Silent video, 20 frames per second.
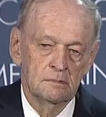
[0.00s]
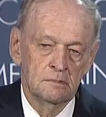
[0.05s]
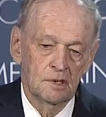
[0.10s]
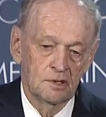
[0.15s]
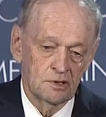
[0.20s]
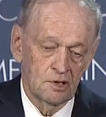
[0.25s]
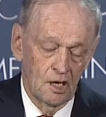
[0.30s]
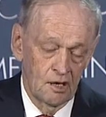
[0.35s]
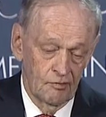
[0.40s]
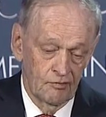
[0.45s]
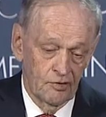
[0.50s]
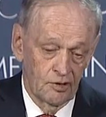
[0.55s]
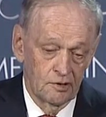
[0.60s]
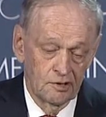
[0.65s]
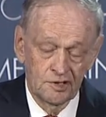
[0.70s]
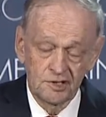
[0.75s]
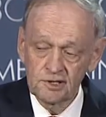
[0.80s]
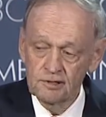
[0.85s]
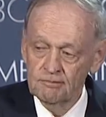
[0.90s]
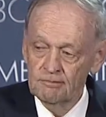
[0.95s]
I said, of
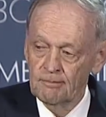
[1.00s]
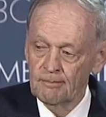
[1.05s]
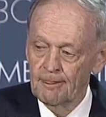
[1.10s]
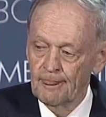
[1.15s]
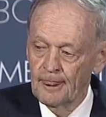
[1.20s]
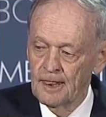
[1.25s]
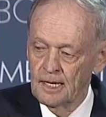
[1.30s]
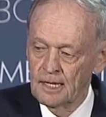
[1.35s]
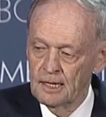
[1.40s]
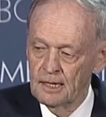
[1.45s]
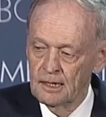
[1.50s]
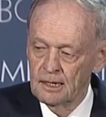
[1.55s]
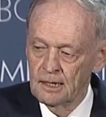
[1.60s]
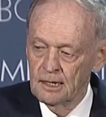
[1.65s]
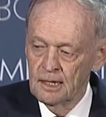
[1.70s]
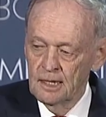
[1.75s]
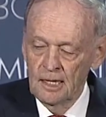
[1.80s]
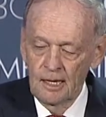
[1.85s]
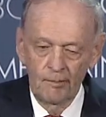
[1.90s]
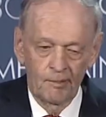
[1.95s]
course.
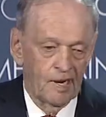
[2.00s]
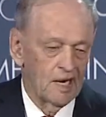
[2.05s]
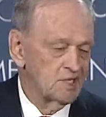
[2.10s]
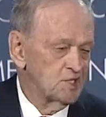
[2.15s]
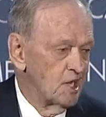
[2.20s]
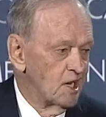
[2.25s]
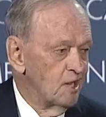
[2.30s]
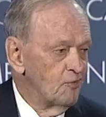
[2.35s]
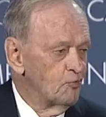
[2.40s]
But I said,